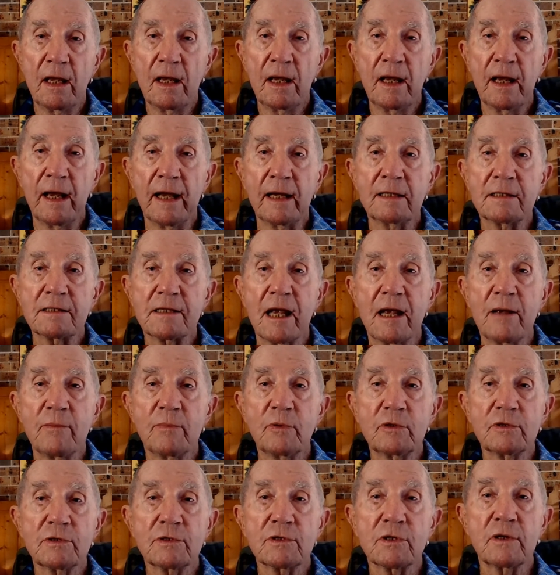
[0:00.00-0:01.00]

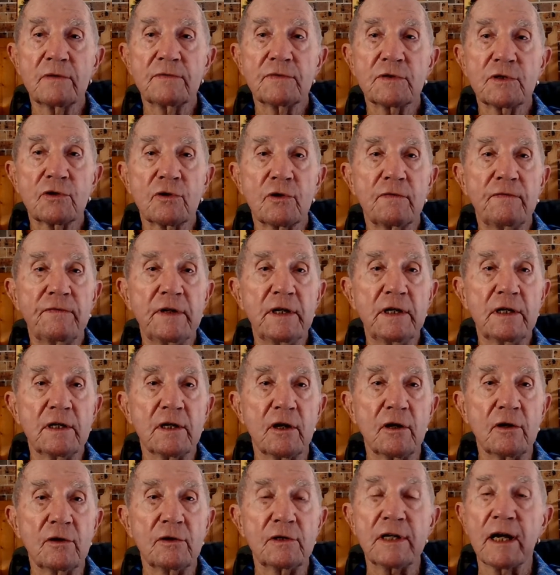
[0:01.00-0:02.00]
Examples of
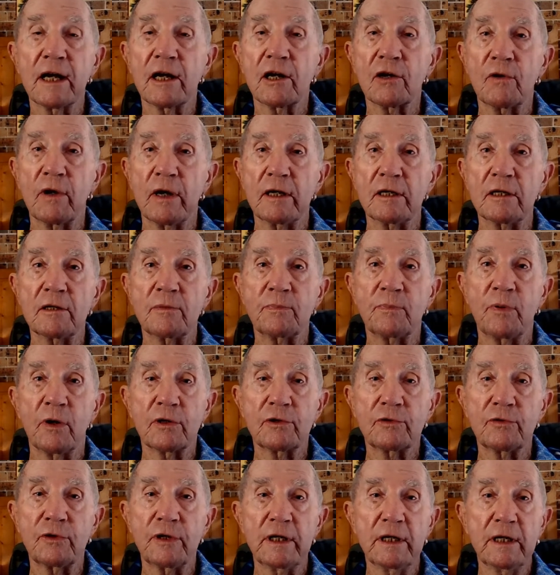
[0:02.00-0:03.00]
sgraffito decorated
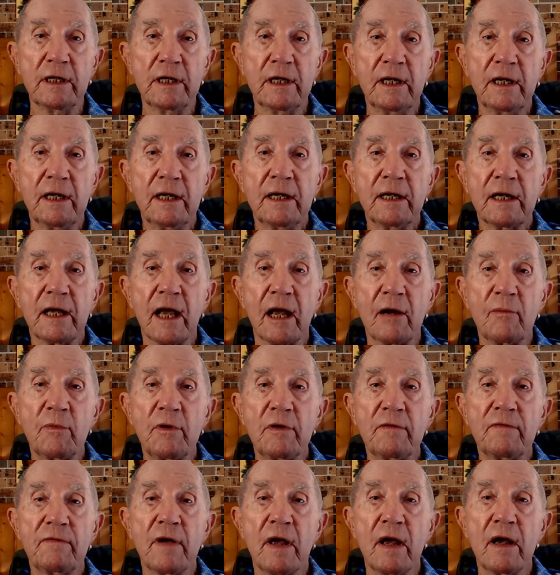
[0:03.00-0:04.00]
pottery can
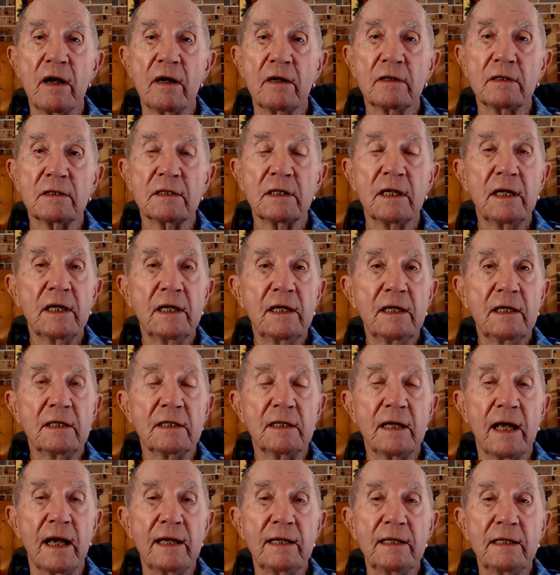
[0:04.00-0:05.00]
be found
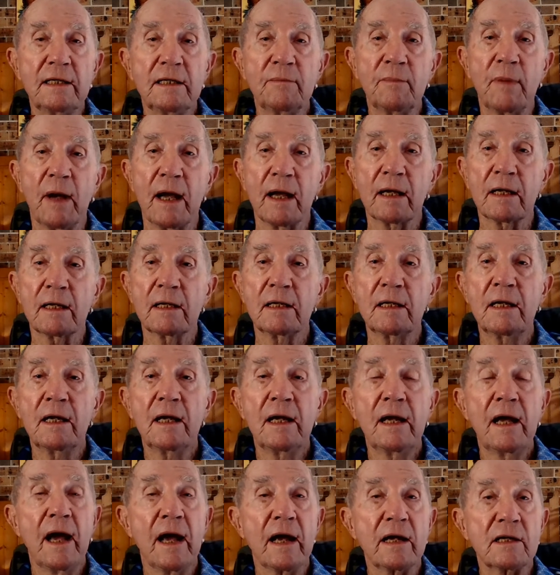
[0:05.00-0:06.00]
dating back
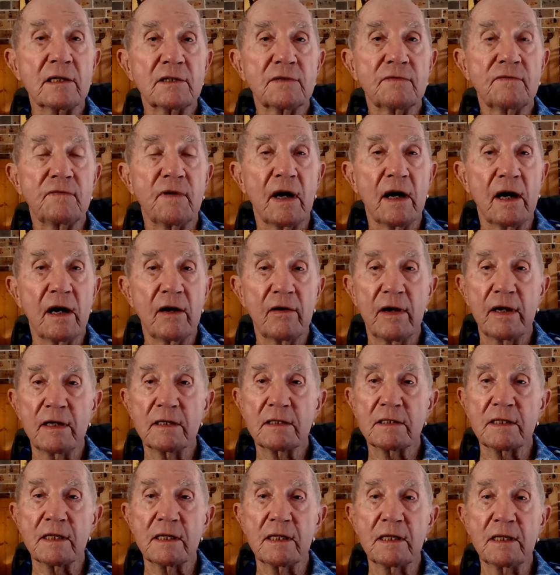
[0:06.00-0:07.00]
as far
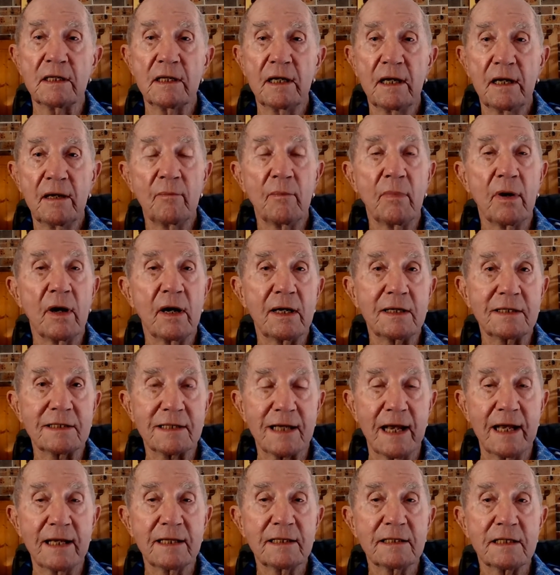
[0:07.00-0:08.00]
as the
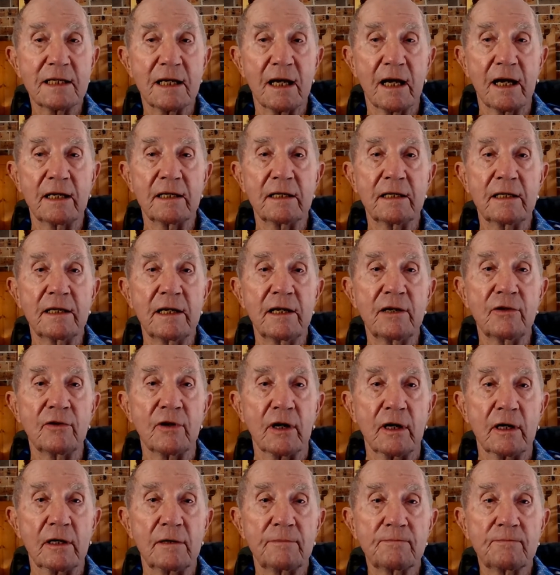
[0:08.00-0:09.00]
Byzantine era.